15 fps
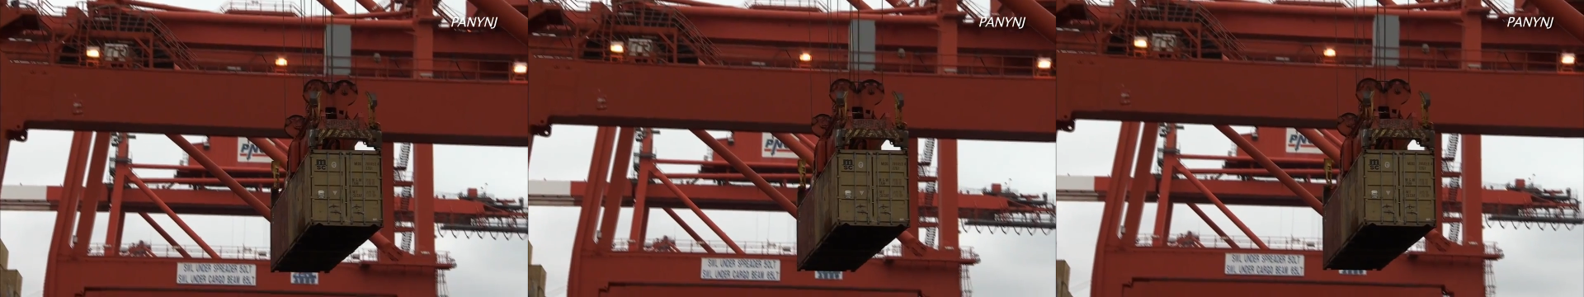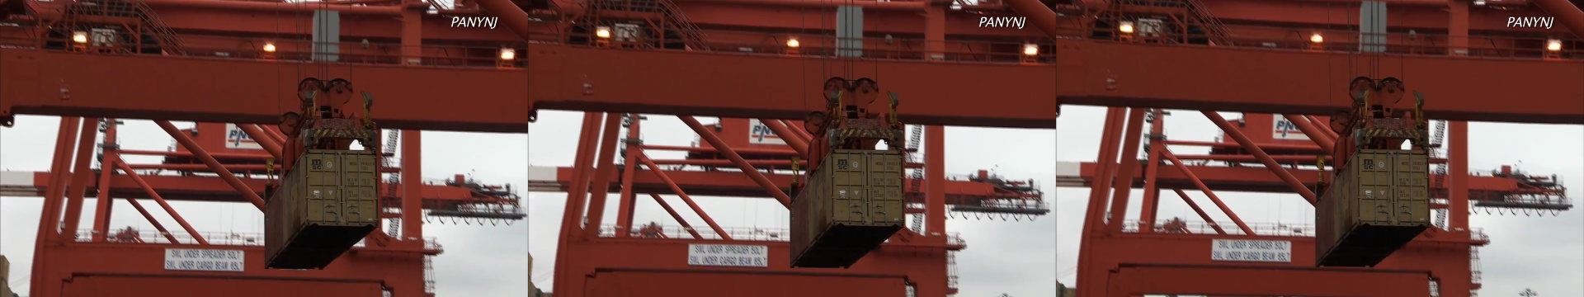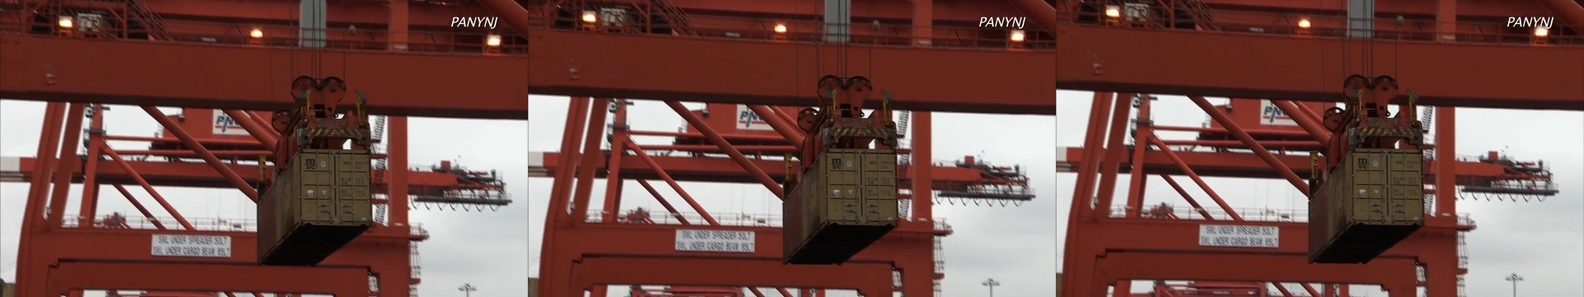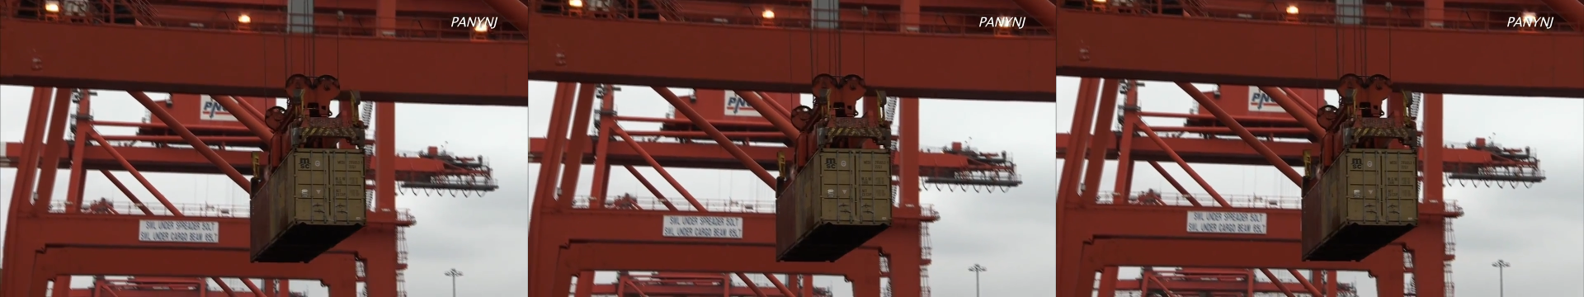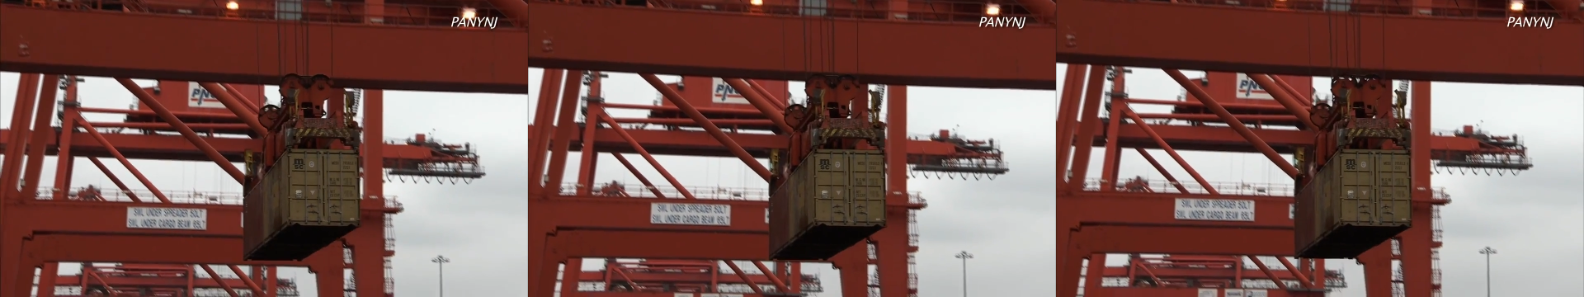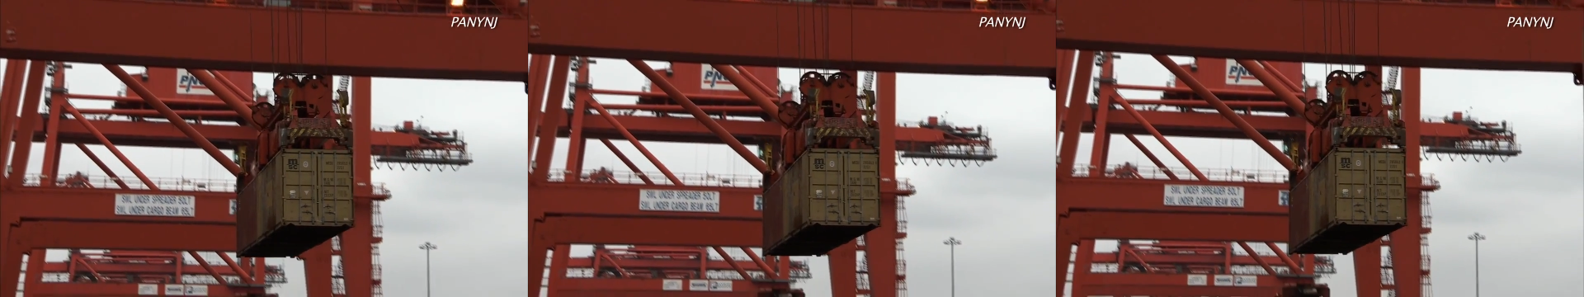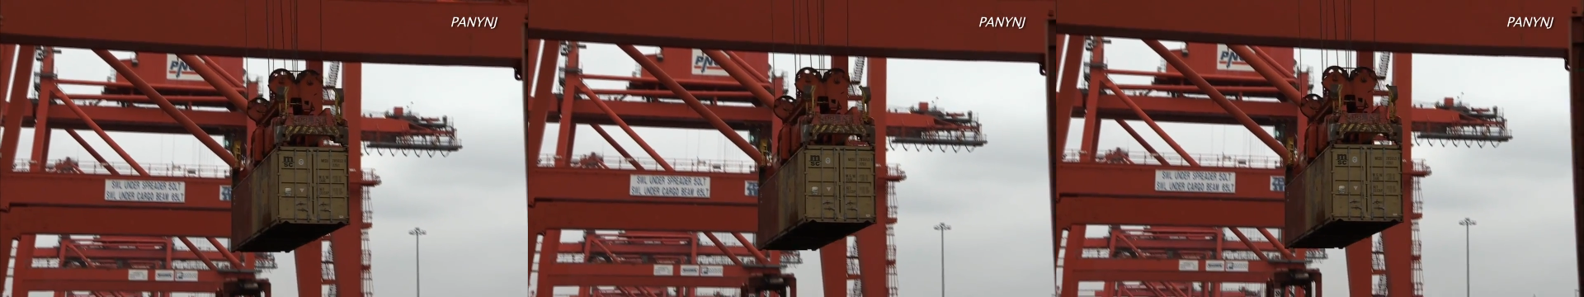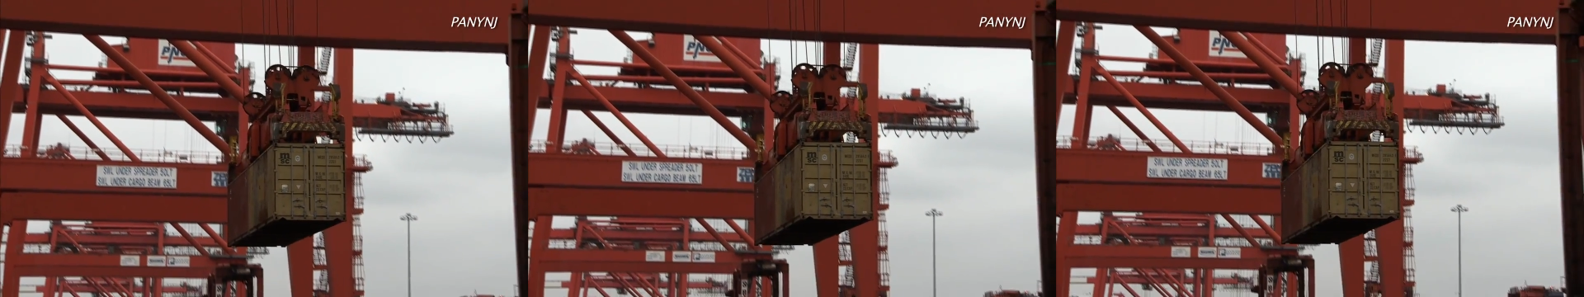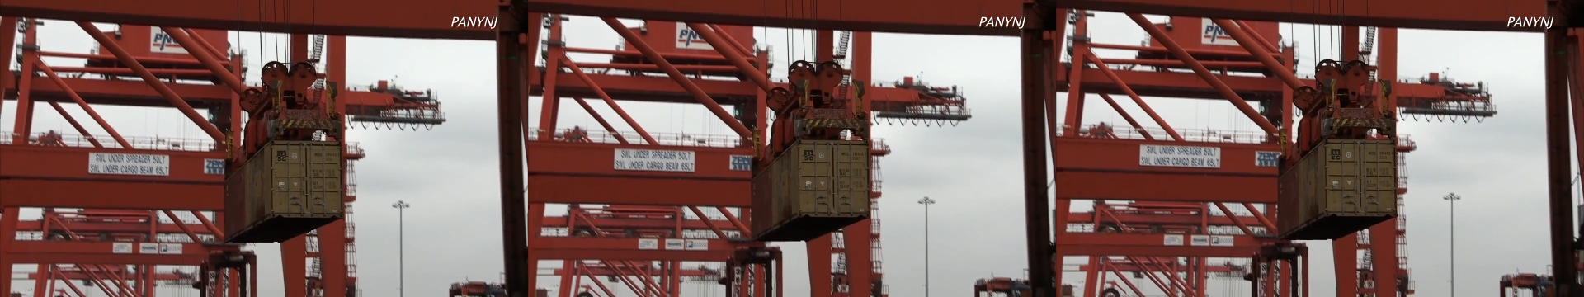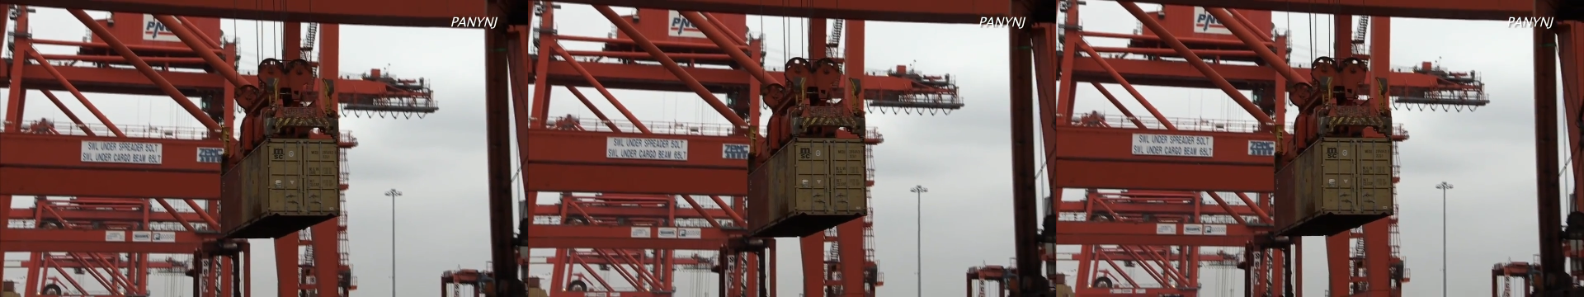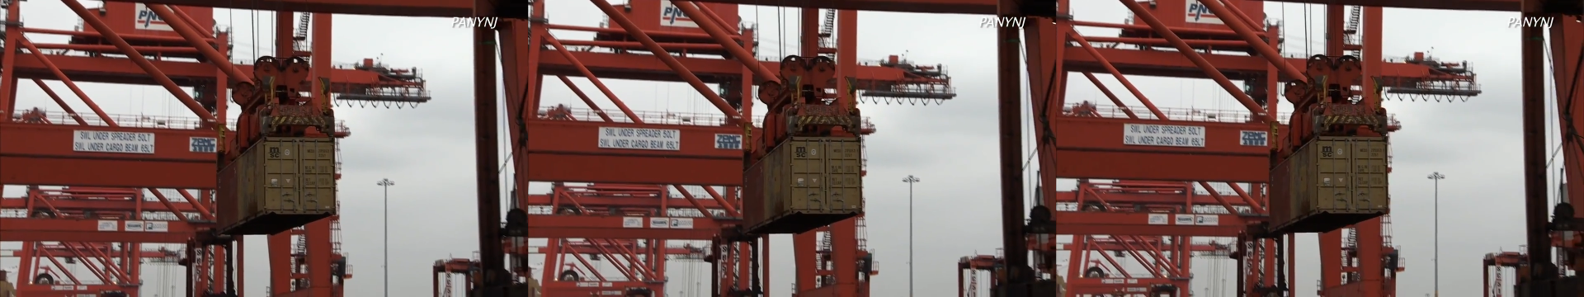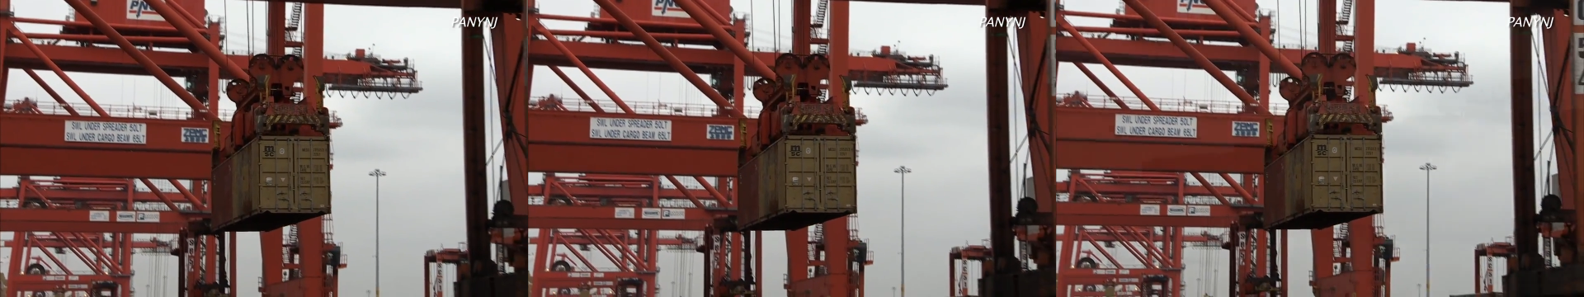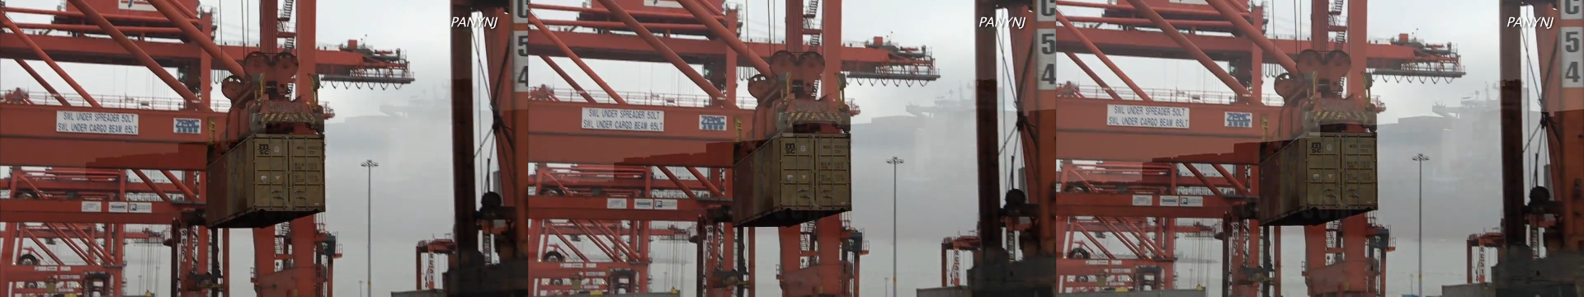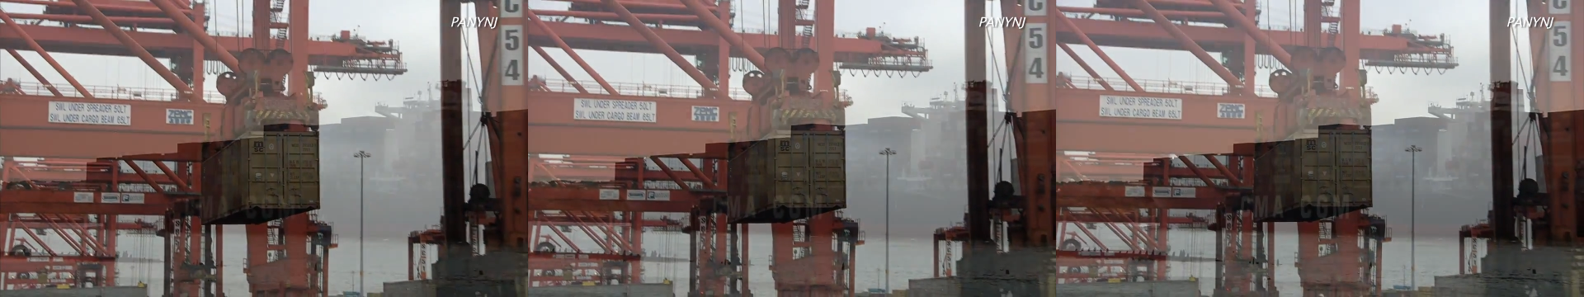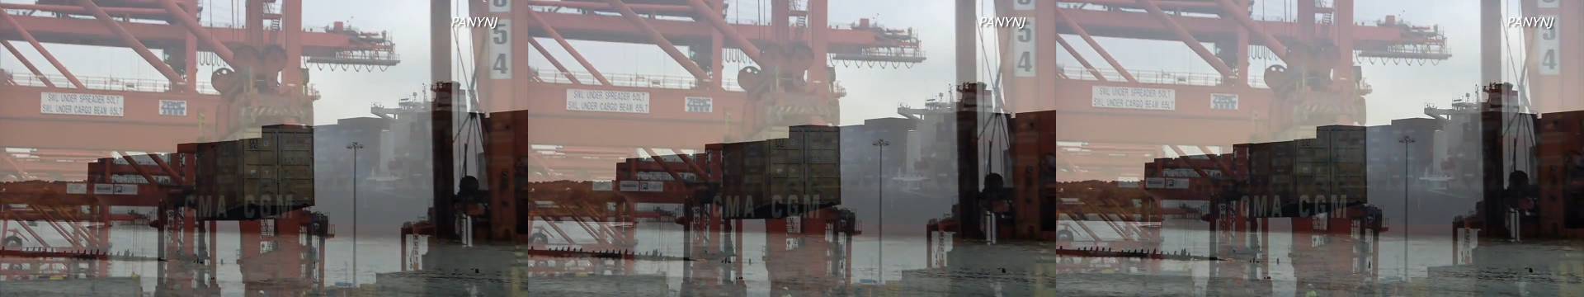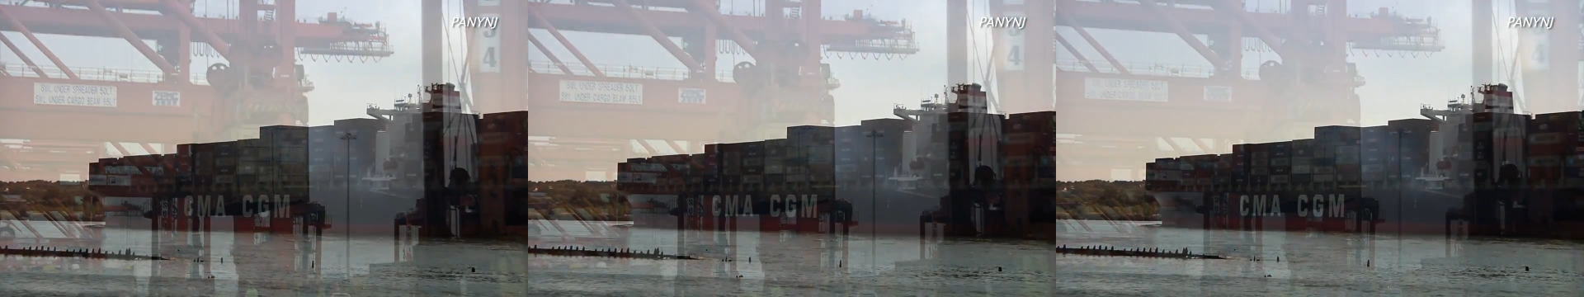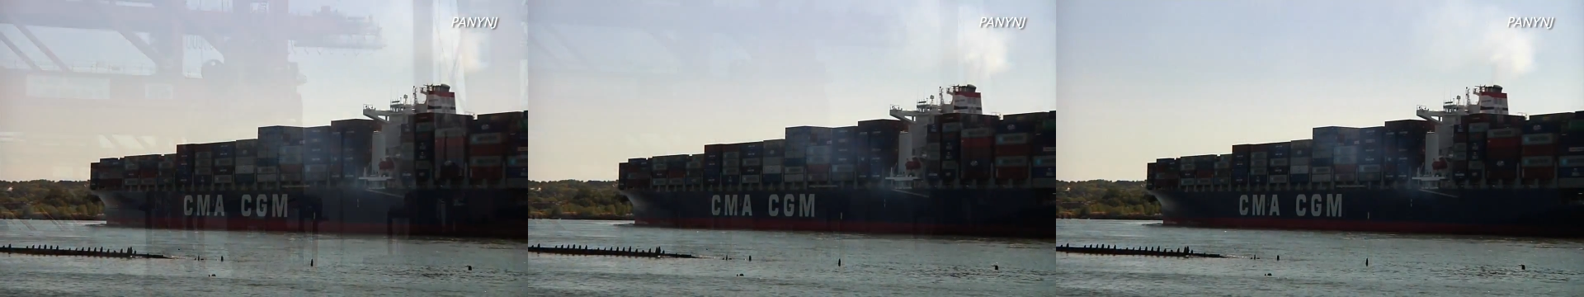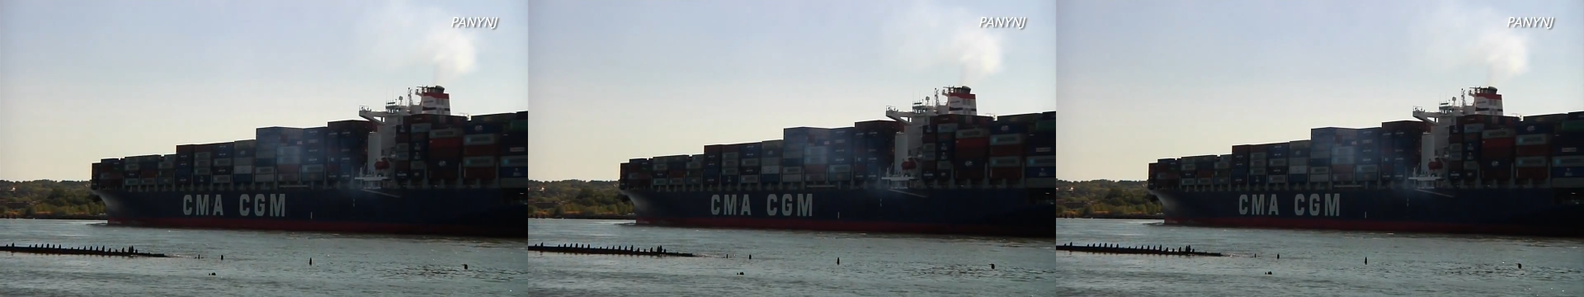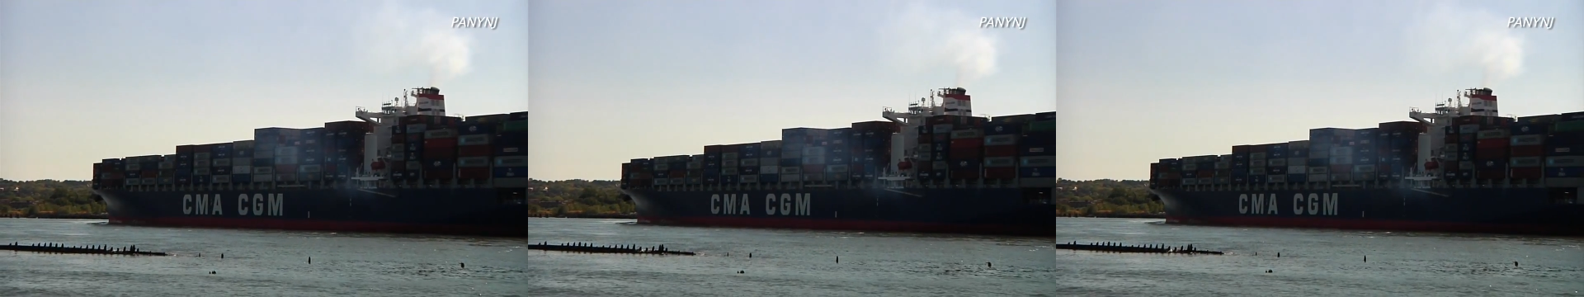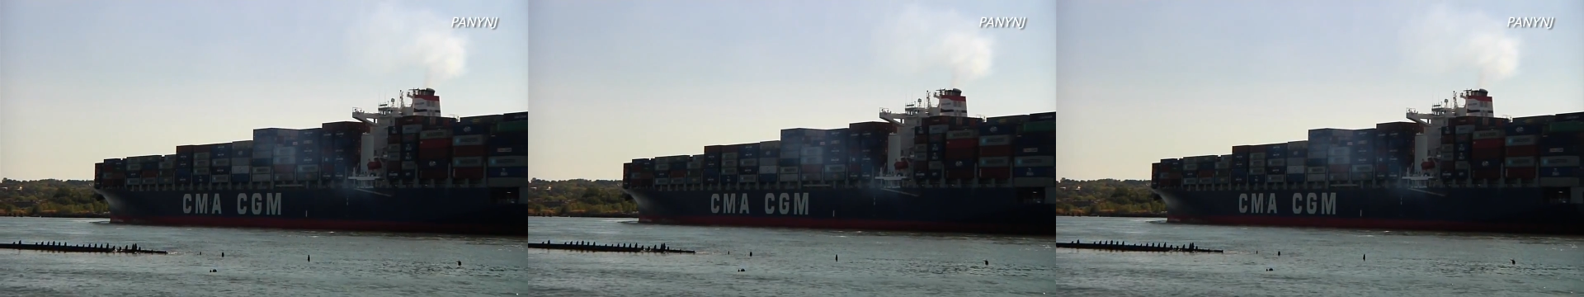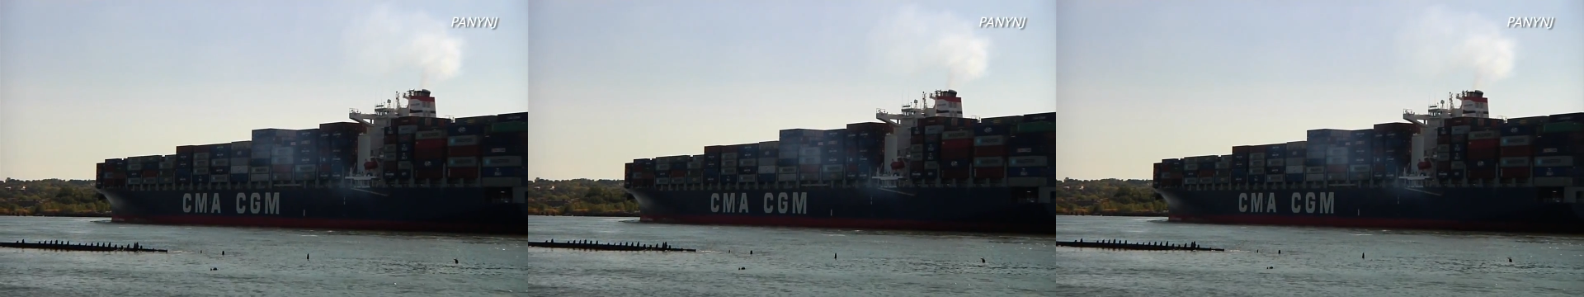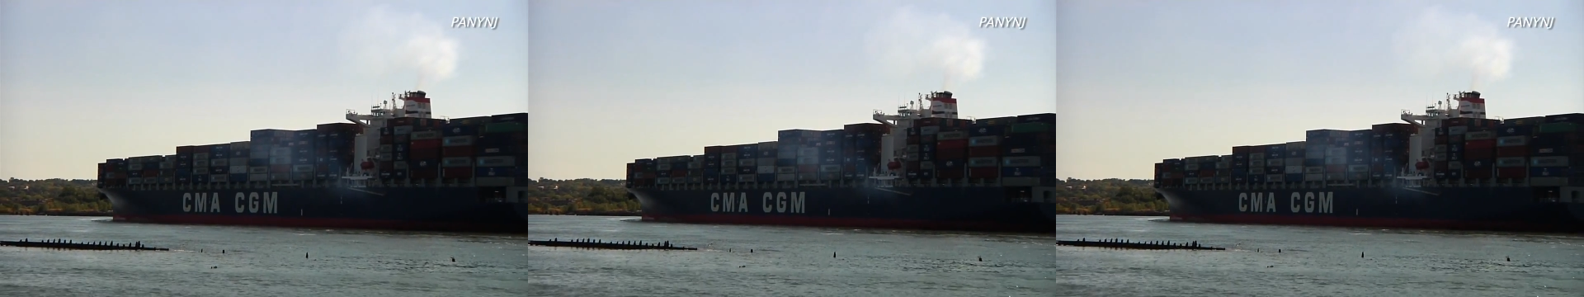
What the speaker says: Nobody's mouth can be seen.